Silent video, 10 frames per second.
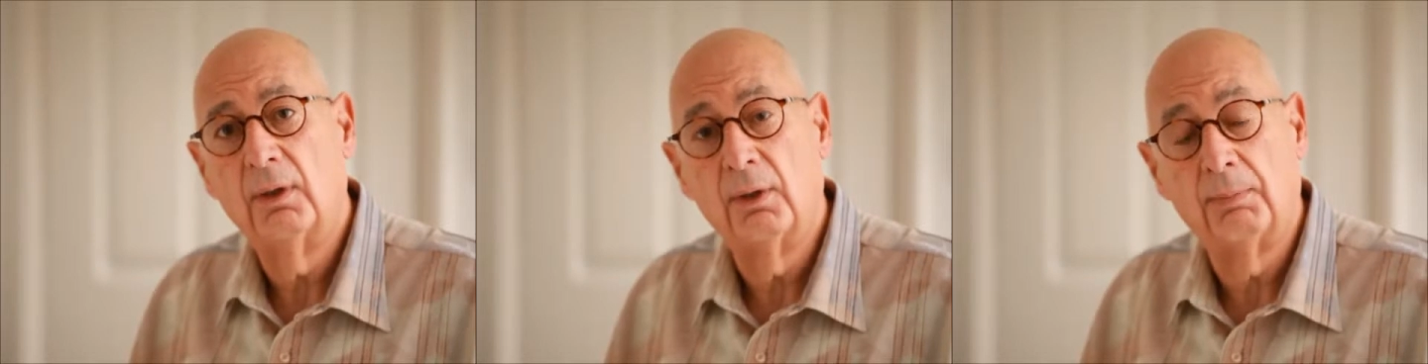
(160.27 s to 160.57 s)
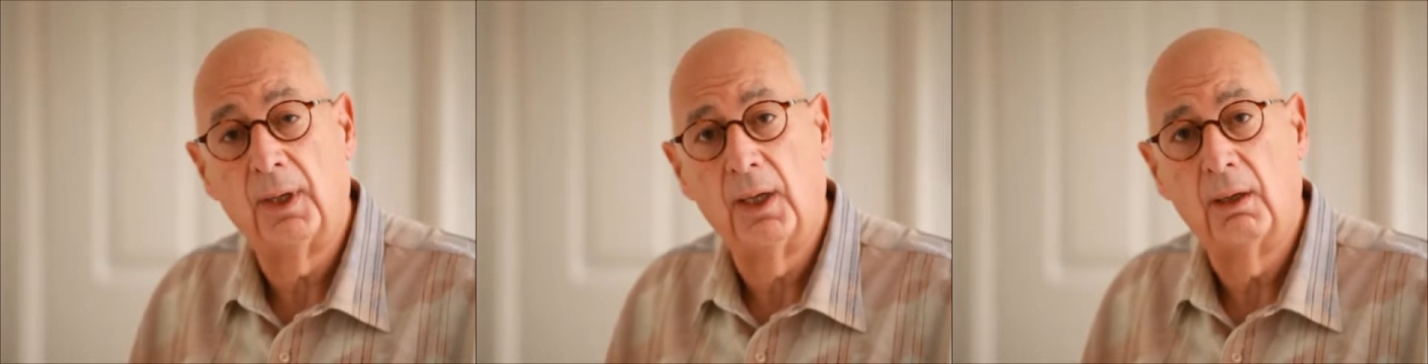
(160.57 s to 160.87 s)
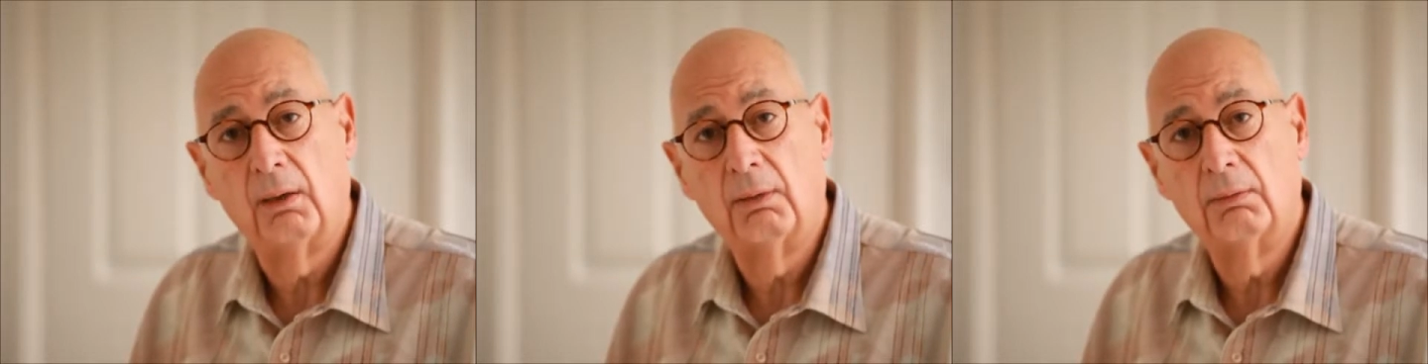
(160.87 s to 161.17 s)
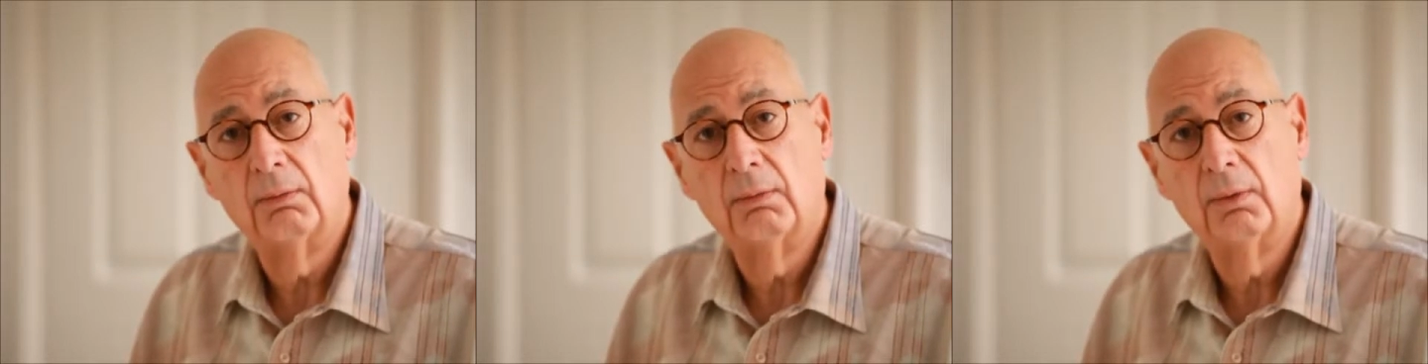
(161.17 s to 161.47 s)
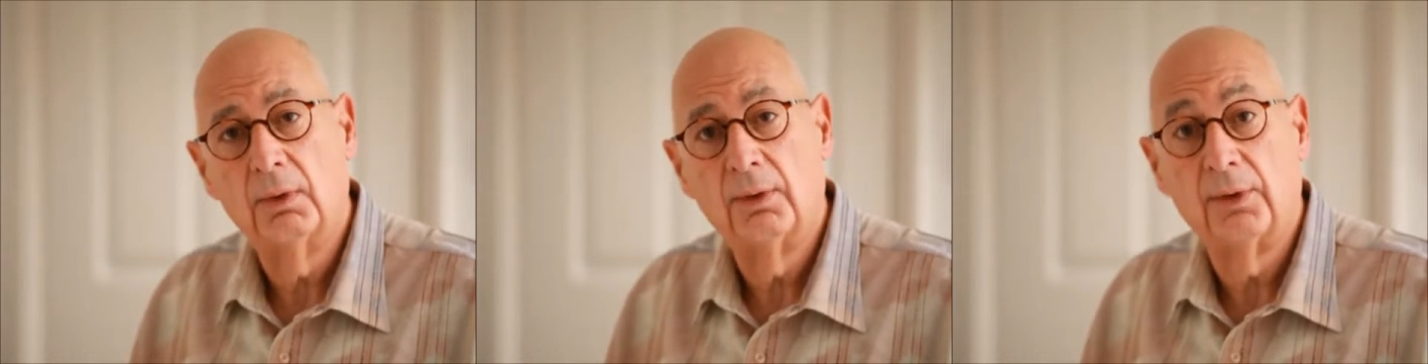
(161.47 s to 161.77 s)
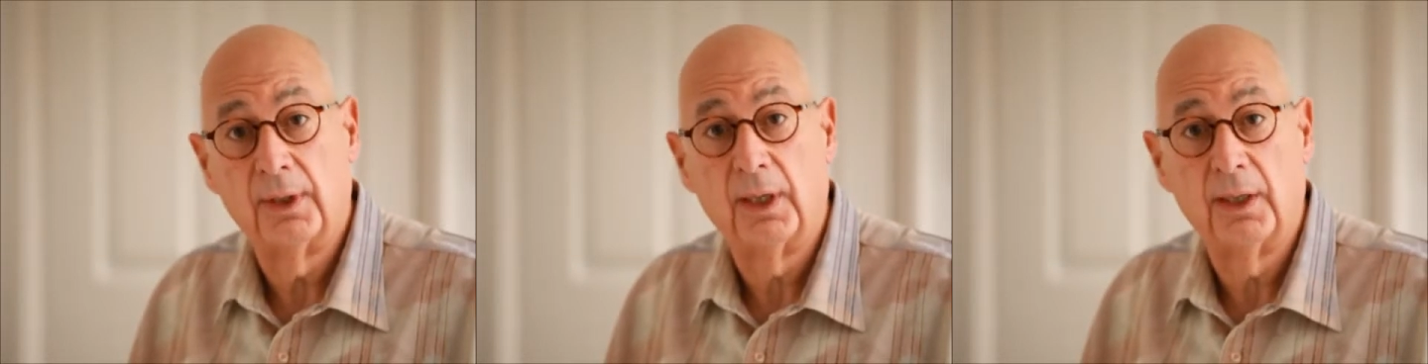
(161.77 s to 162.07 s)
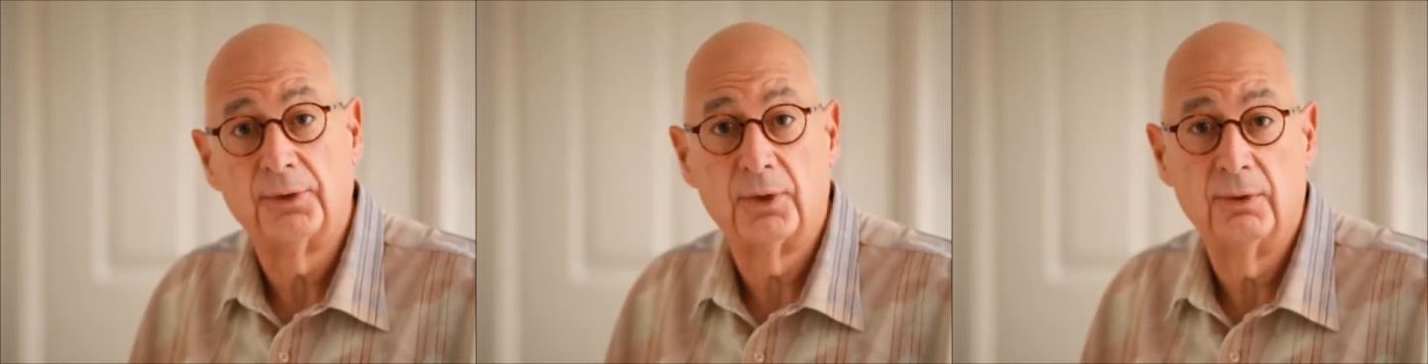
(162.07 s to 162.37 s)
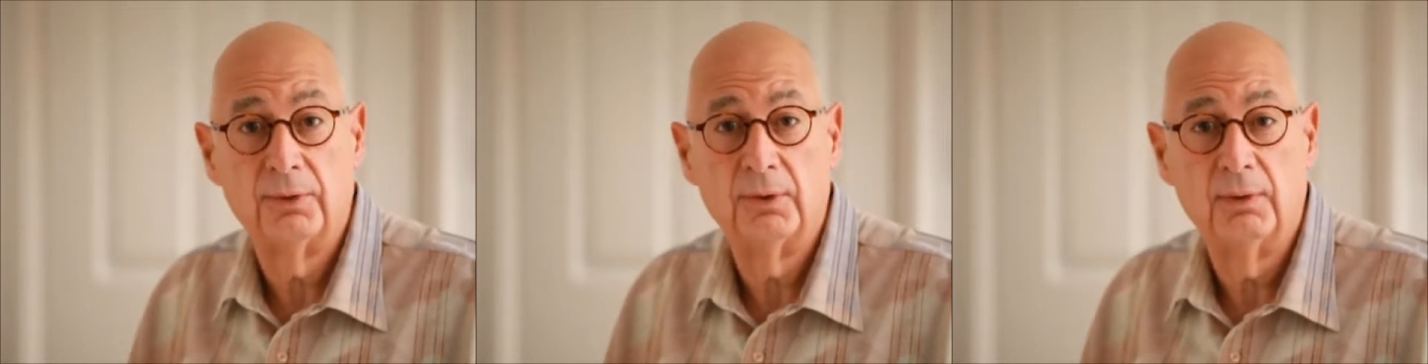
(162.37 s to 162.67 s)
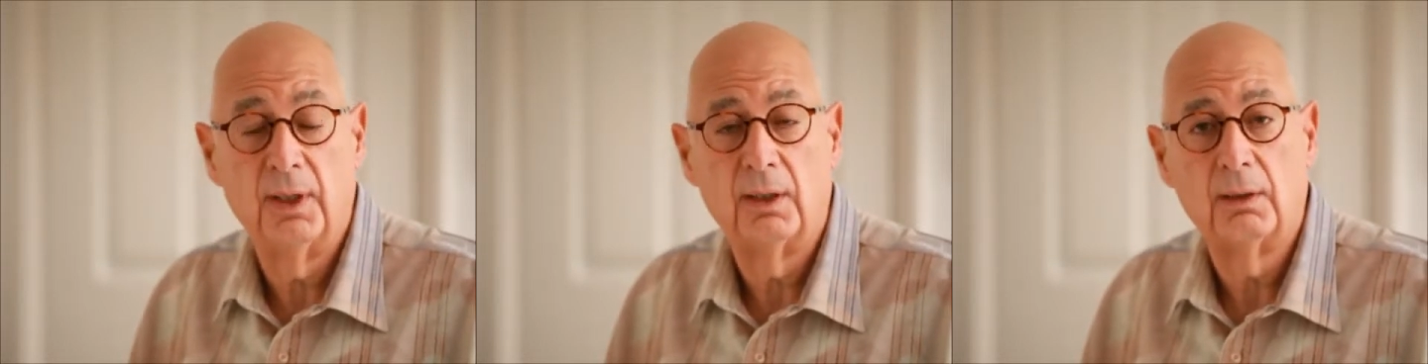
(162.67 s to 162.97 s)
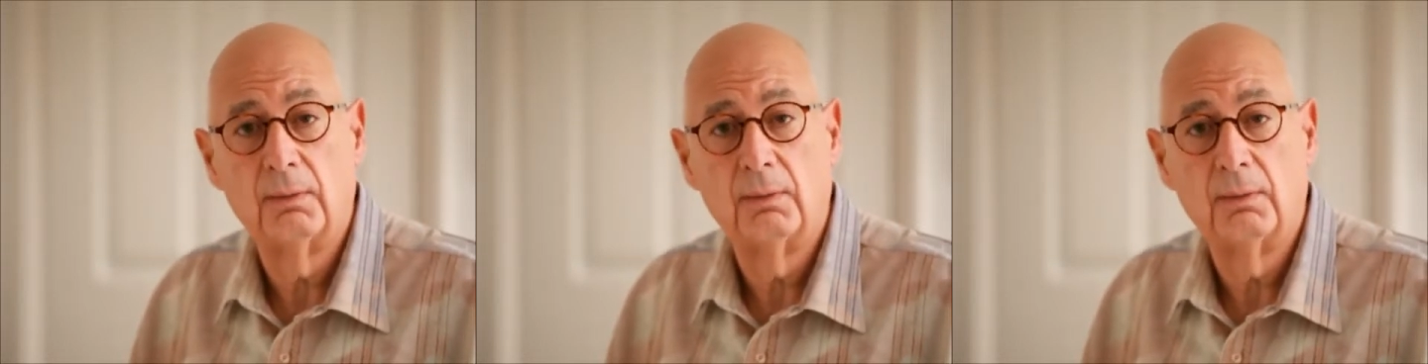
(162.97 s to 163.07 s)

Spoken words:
the power that it has over you now.